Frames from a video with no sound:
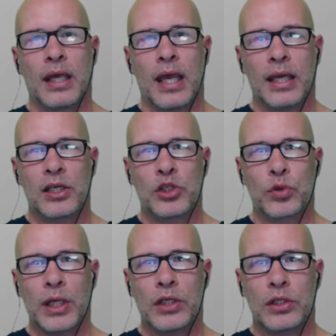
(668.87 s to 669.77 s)
and can
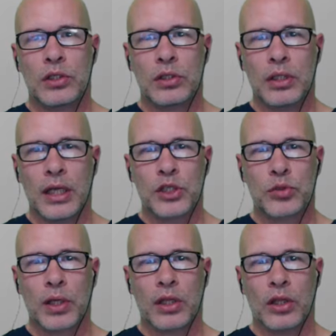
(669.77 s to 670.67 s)
train and
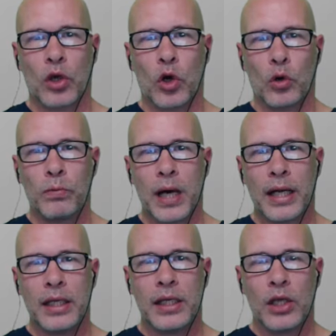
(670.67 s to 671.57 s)
strengthen the whole
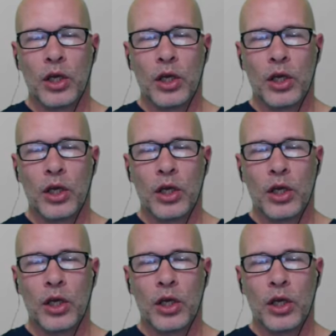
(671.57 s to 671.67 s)
body